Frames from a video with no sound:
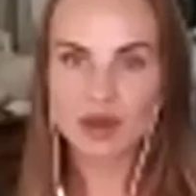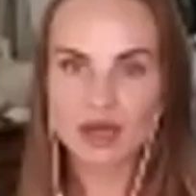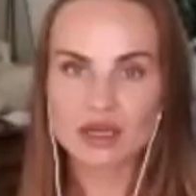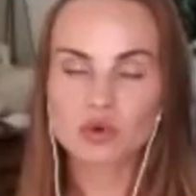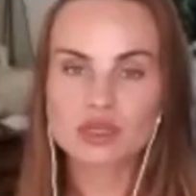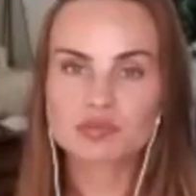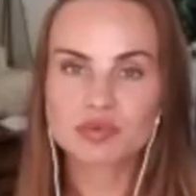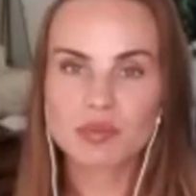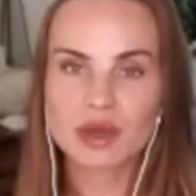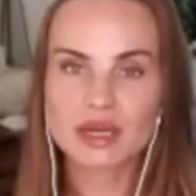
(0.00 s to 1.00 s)
It was
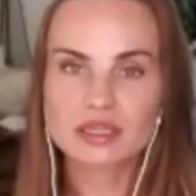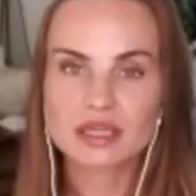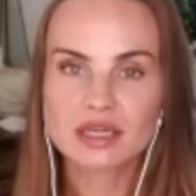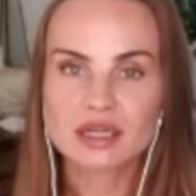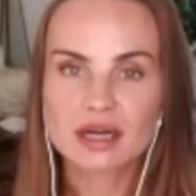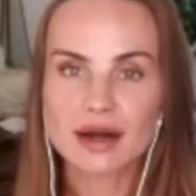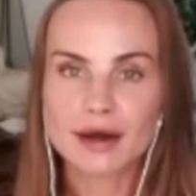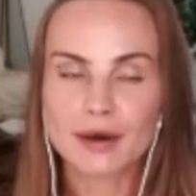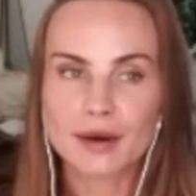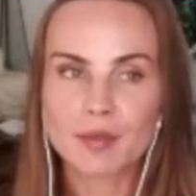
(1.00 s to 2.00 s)
pretty bad.
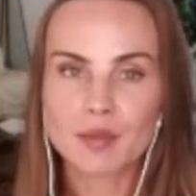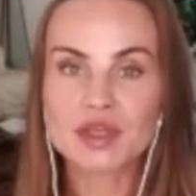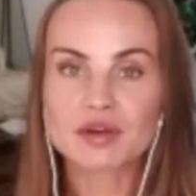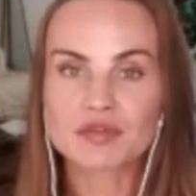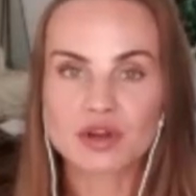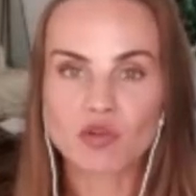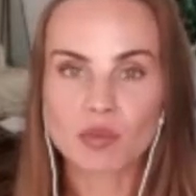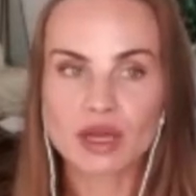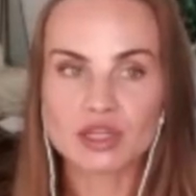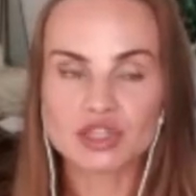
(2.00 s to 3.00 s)
But then a friend of
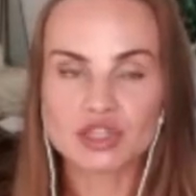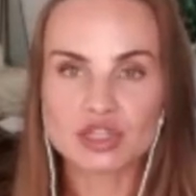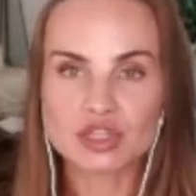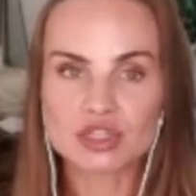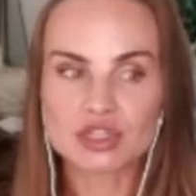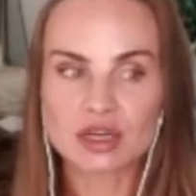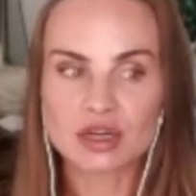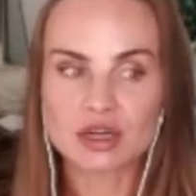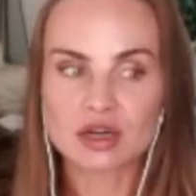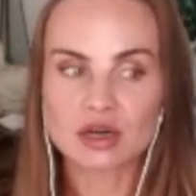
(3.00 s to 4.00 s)
mine just
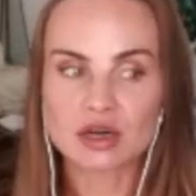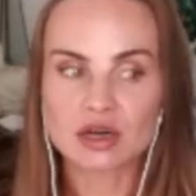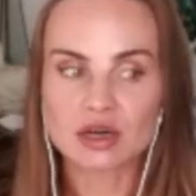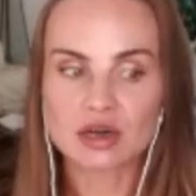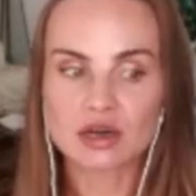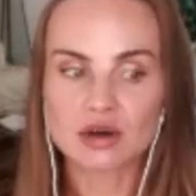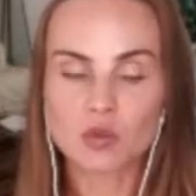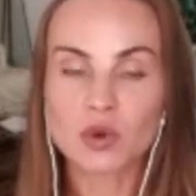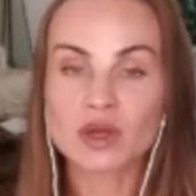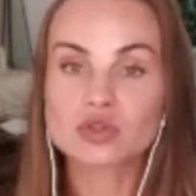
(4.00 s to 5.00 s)

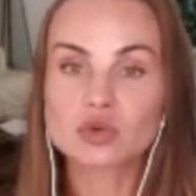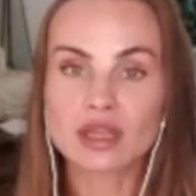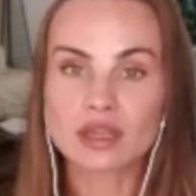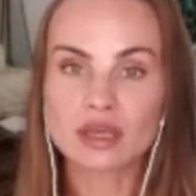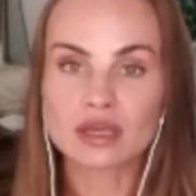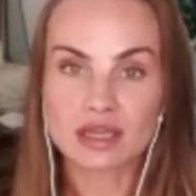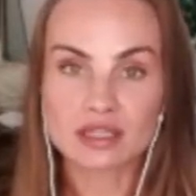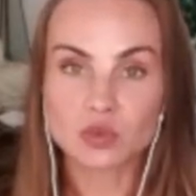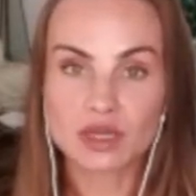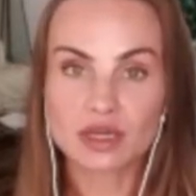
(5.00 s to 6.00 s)
went to LA
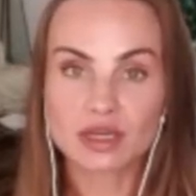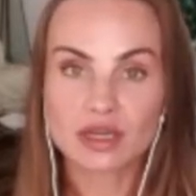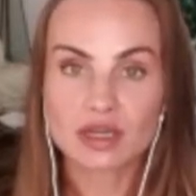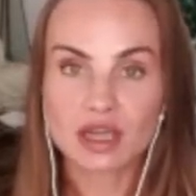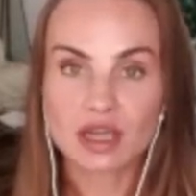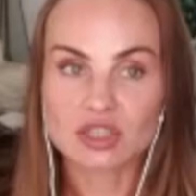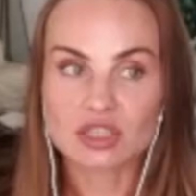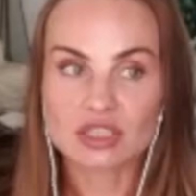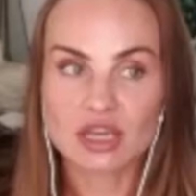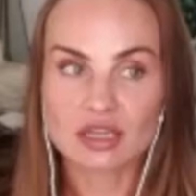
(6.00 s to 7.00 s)
last week, and she
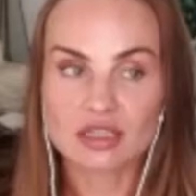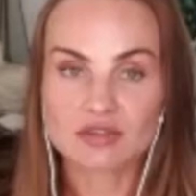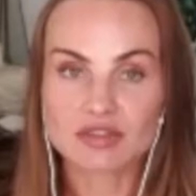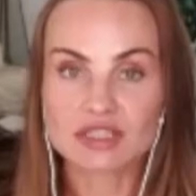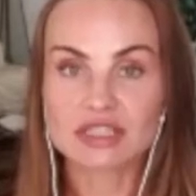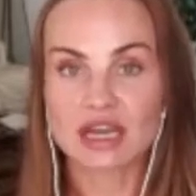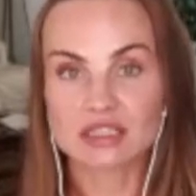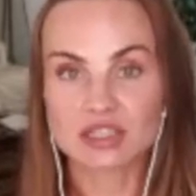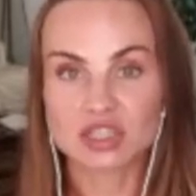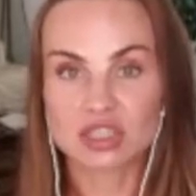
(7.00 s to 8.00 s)
said it's
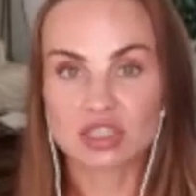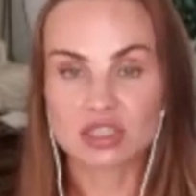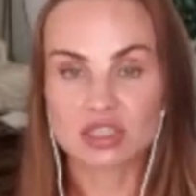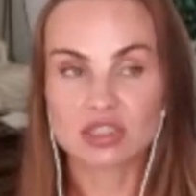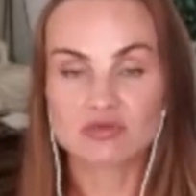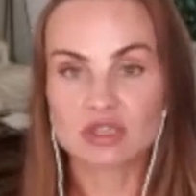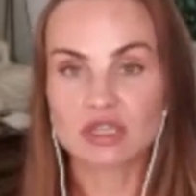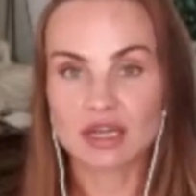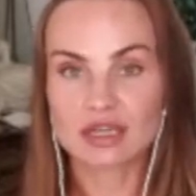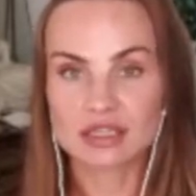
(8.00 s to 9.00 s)
fantastic. She really
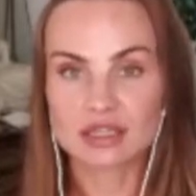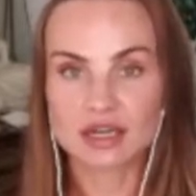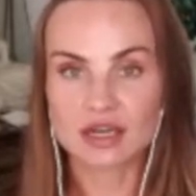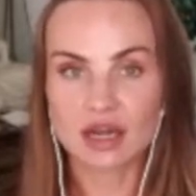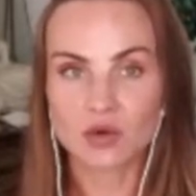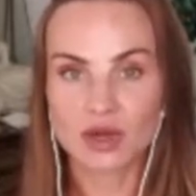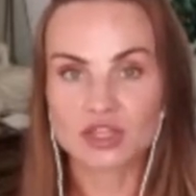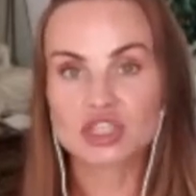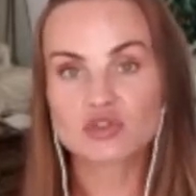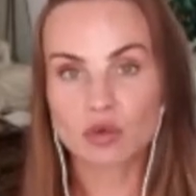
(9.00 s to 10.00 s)
likes it there now, and
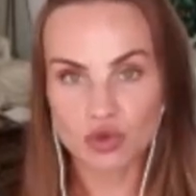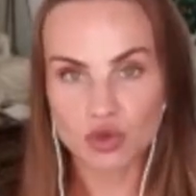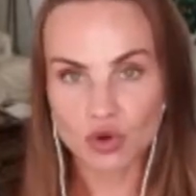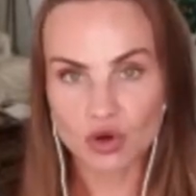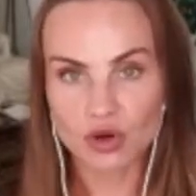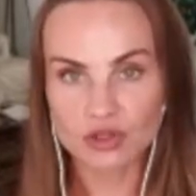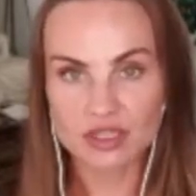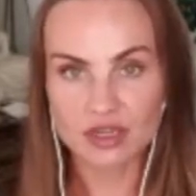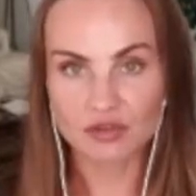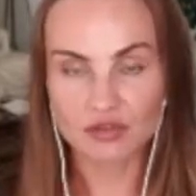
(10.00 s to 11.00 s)
she's from New York
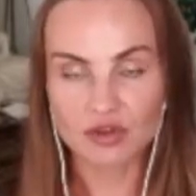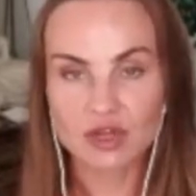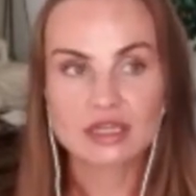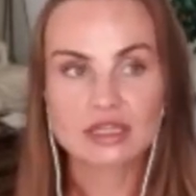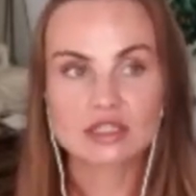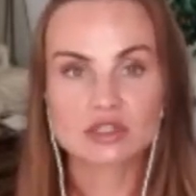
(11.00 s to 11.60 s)
herself, so